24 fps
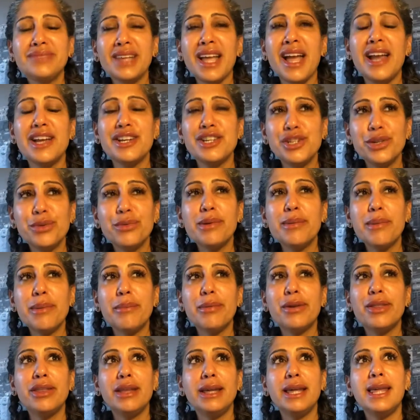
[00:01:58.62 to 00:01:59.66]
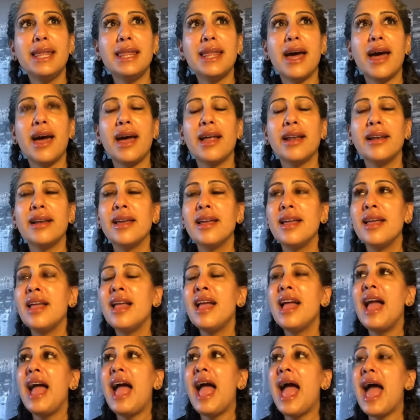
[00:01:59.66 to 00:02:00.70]
I do remember thinking that.
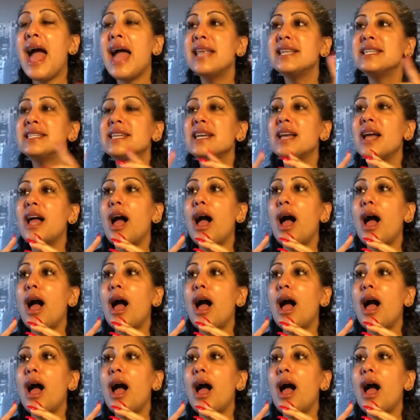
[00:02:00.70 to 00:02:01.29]
And